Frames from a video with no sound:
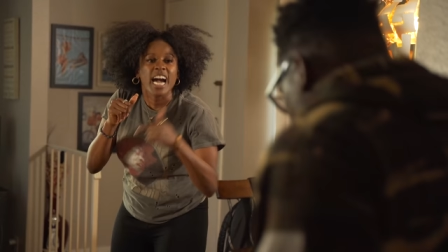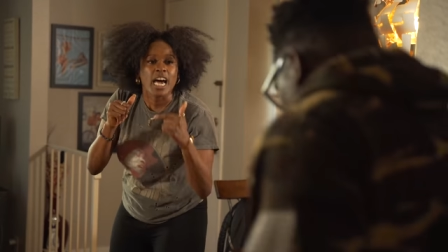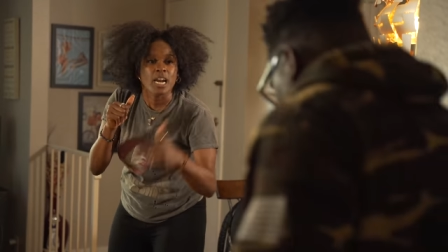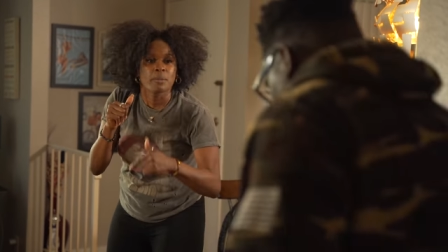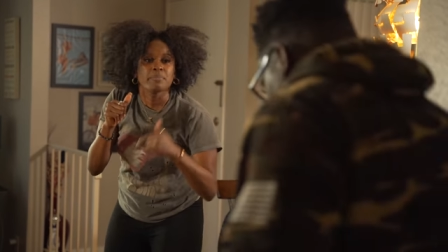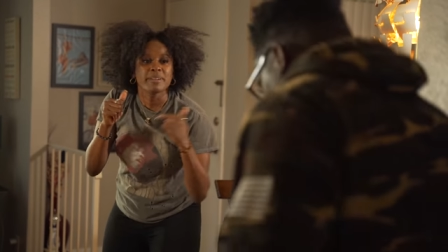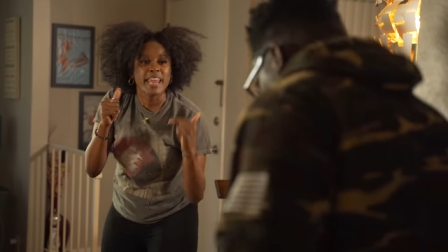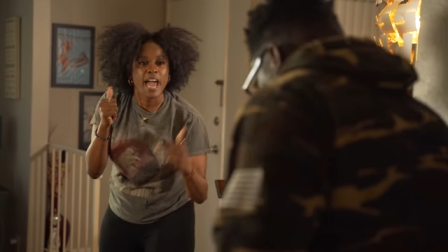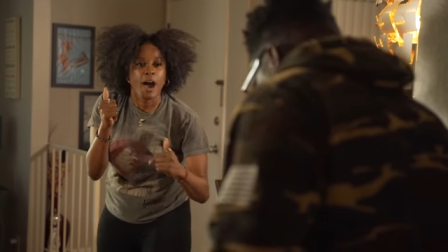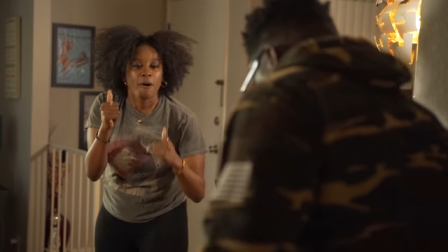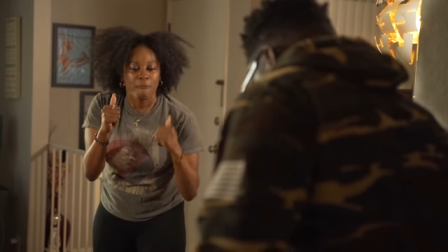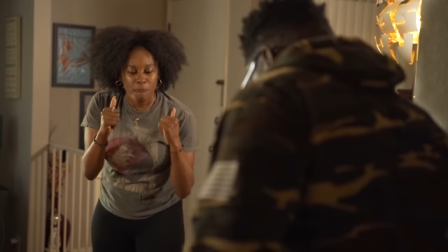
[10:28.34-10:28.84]
got him
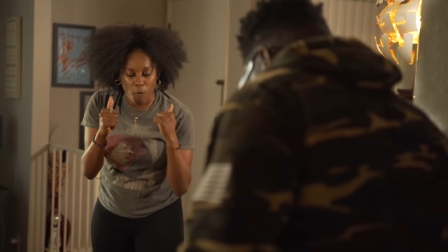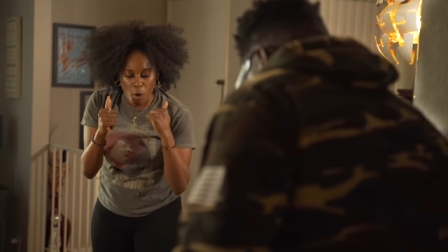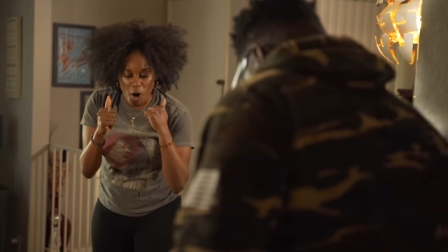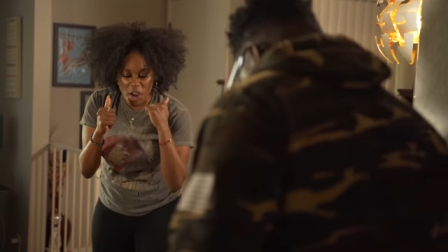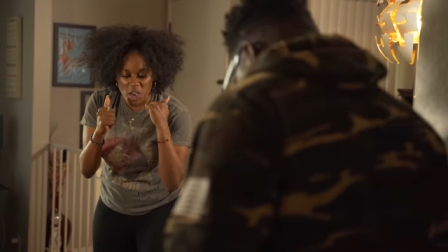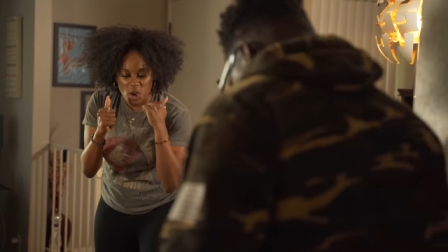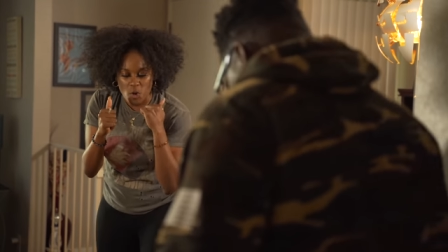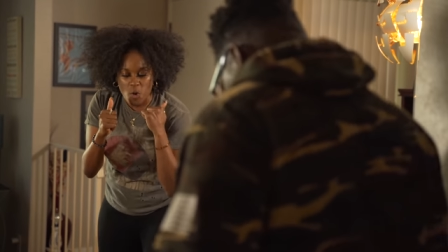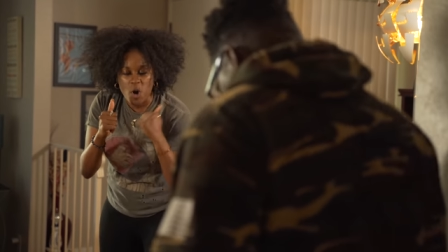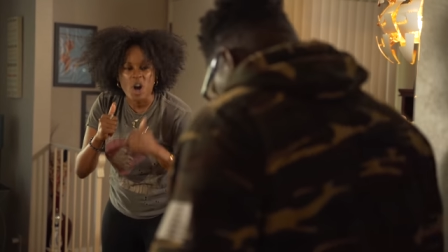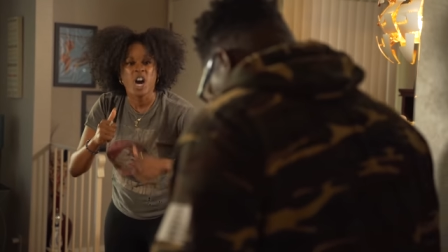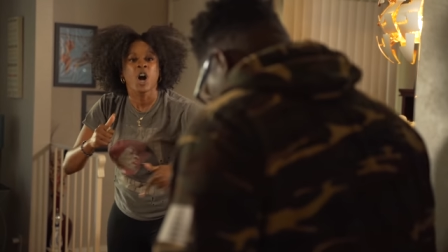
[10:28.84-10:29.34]
down for
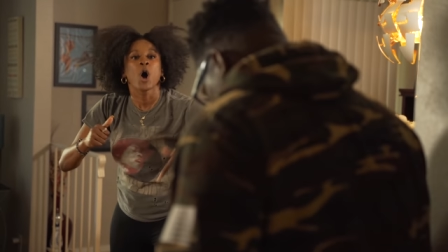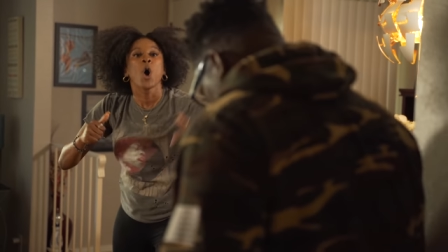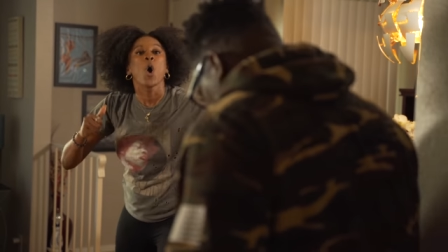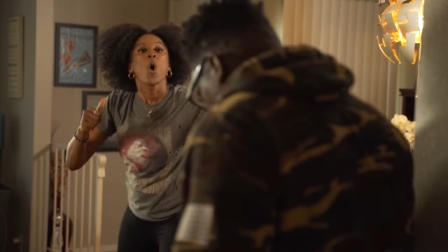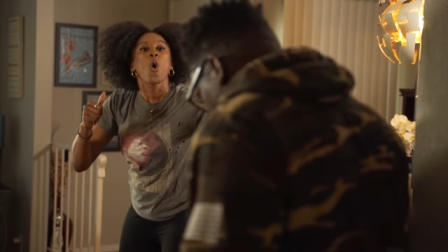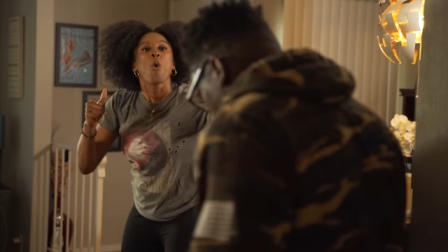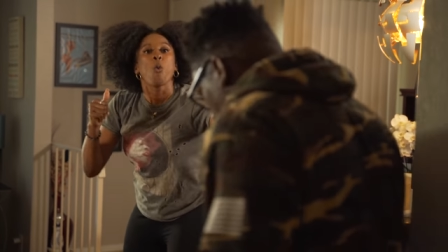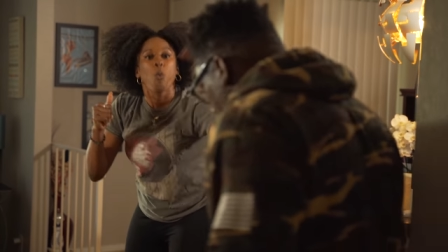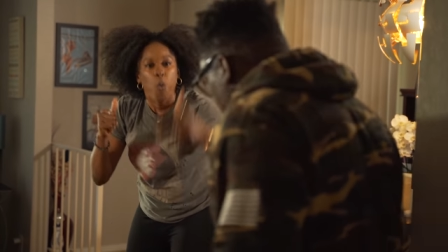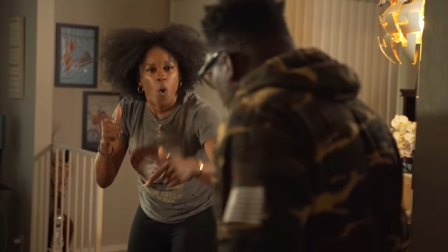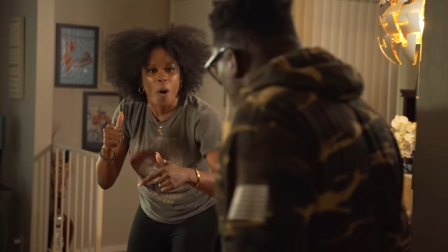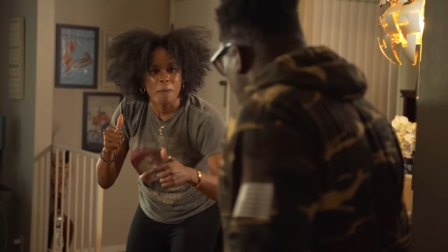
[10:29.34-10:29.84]
you,
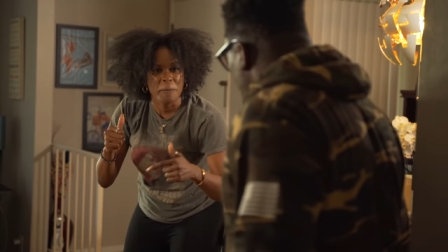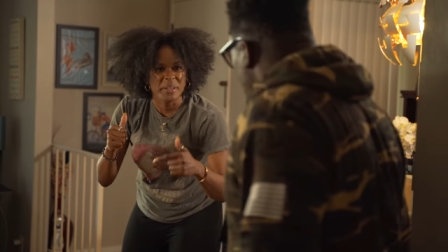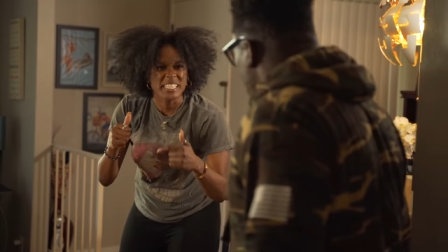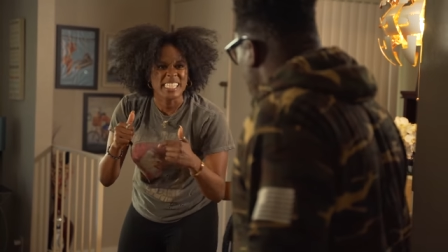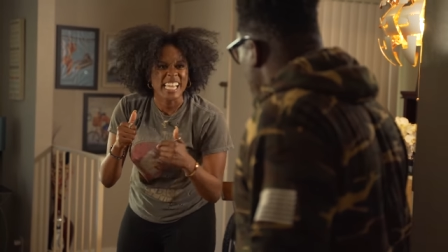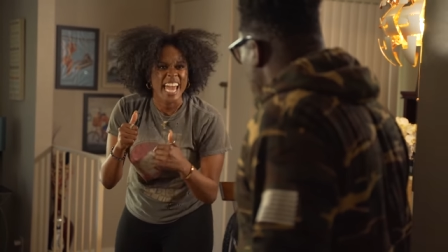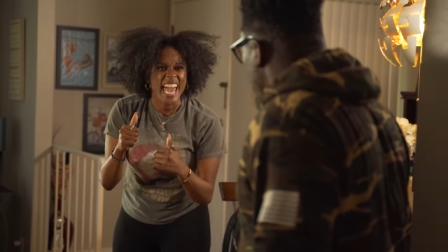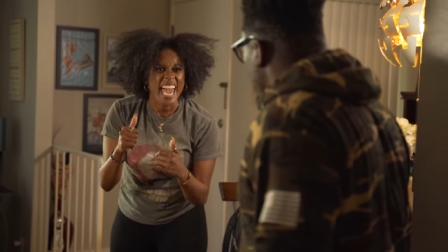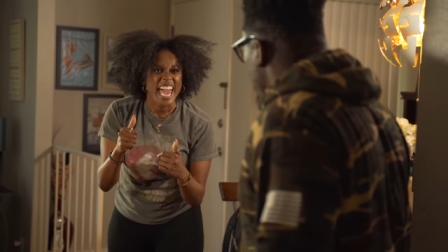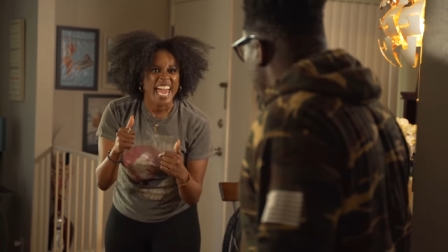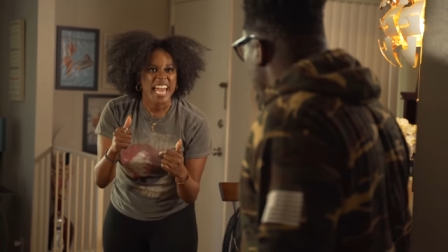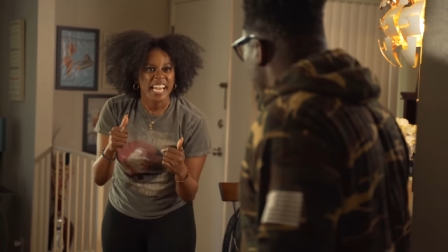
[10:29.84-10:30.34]
whoop his
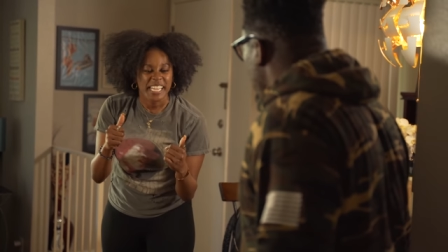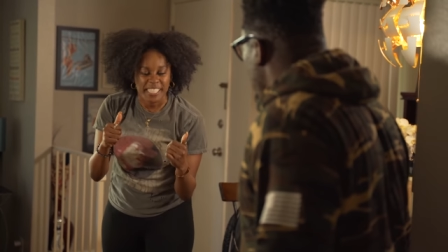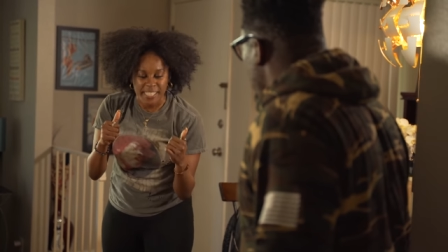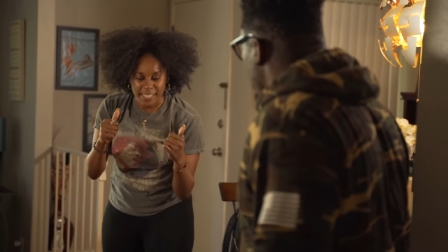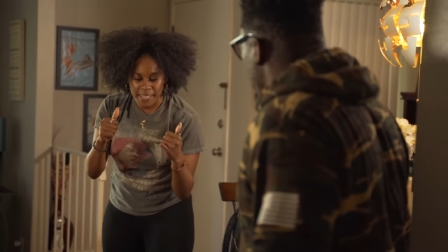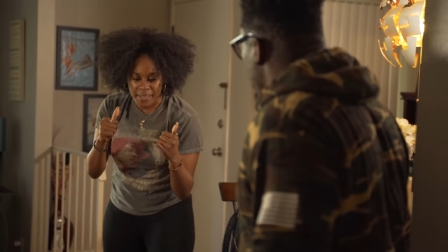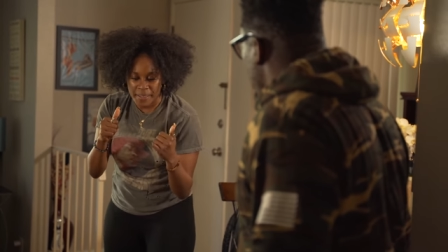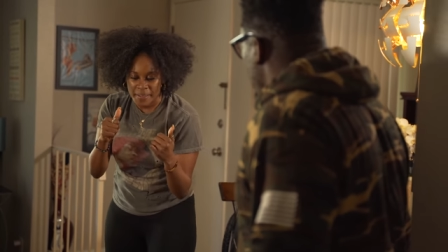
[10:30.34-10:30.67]
ass.